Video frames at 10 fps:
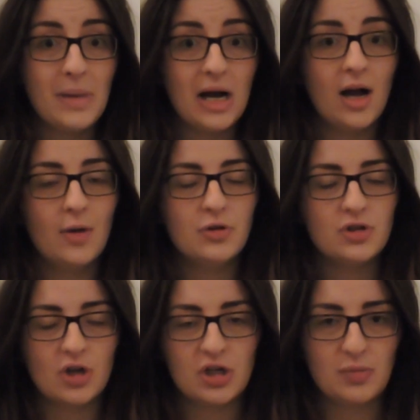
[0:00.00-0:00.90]
but I
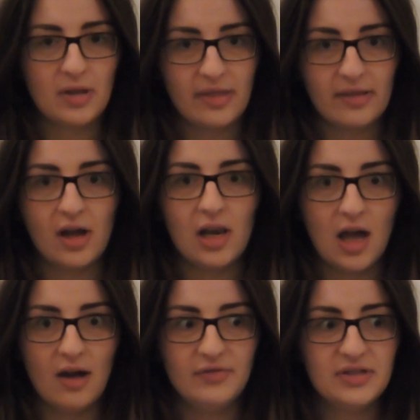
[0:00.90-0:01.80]
wouldn't judge it with anything that I
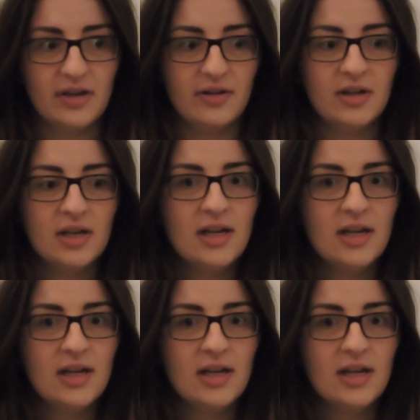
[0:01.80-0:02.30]
love, so